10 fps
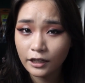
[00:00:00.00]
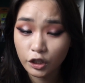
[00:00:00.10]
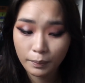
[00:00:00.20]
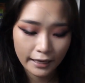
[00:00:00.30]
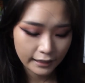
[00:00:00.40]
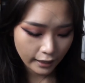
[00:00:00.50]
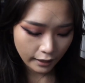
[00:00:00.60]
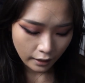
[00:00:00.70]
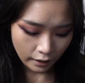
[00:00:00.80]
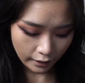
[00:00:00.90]
dramatic,
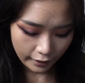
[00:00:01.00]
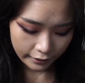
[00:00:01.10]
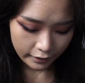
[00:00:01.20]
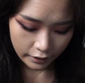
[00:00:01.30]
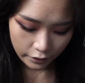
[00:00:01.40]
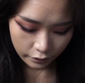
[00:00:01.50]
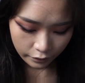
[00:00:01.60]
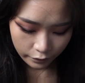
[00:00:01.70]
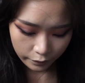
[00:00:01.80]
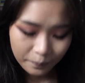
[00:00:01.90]
it's
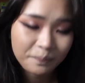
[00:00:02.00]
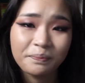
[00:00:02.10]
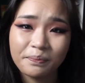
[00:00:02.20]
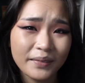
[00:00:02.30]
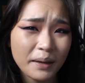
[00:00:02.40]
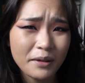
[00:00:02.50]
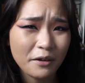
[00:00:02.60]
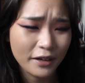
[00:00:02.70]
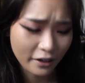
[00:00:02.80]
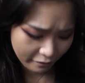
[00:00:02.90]
still, I'm not
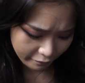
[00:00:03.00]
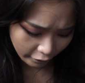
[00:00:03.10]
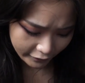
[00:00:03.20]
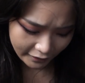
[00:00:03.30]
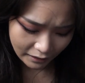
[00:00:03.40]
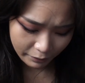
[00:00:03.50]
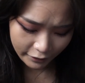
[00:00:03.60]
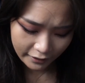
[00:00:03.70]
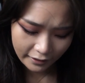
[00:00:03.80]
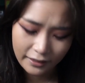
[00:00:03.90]
really a falsies
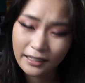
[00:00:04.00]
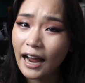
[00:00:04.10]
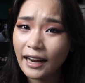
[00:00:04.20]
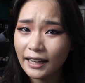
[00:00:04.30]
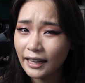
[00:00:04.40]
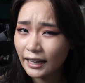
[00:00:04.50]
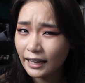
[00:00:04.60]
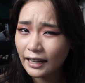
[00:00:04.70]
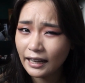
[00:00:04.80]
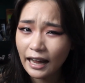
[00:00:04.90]
person.
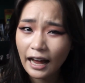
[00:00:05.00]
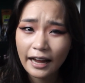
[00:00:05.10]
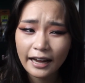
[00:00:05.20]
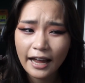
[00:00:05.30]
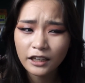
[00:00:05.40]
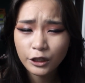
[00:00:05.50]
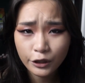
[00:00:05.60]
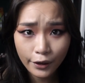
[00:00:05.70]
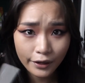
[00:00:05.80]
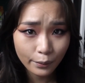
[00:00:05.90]
I
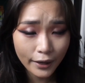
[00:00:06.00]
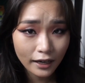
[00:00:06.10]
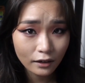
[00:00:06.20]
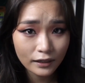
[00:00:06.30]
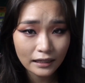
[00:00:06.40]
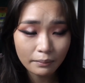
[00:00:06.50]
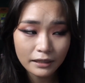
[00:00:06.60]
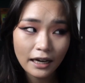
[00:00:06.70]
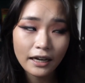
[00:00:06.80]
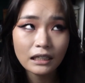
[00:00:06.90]
enjoy the way it looks
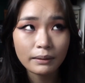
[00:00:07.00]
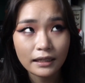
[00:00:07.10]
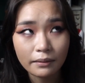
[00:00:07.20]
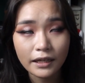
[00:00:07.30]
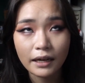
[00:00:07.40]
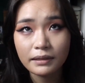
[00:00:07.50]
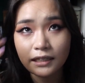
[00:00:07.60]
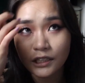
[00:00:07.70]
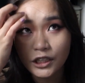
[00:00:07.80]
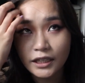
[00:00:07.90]
sometimes, but sometimes
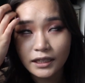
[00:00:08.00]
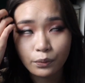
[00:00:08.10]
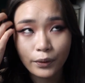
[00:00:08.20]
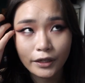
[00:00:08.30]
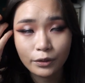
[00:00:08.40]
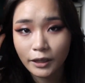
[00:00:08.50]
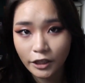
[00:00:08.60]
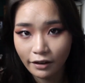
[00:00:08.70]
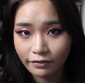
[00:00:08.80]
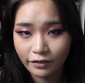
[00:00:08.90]
it's just way too much
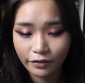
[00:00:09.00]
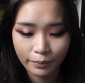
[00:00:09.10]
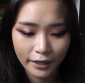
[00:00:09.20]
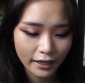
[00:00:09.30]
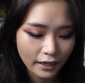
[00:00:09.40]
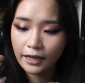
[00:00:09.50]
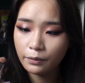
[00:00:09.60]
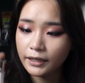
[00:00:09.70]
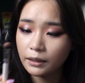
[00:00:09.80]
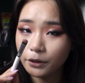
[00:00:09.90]
effort for me.
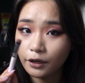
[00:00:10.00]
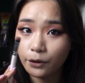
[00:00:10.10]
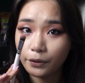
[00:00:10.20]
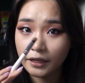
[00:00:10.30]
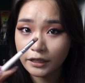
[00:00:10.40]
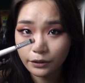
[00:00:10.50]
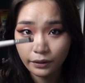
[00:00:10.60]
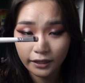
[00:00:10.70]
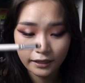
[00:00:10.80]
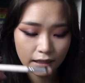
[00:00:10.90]
Anyways, I'm gonna go into
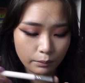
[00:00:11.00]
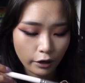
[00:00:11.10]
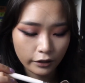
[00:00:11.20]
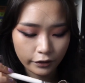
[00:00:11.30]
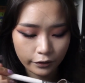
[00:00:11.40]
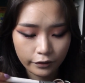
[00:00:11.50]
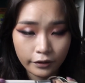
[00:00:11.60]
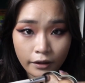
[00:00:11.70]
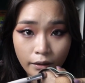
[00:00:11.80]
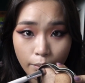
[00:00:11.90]
this small little
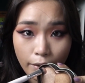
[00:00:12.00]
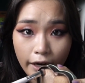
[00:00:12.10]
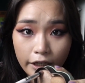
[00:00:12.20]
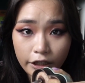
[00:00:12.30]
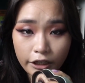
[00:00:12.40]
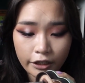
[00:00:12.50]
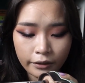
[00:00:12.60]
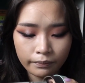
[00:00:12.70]
brush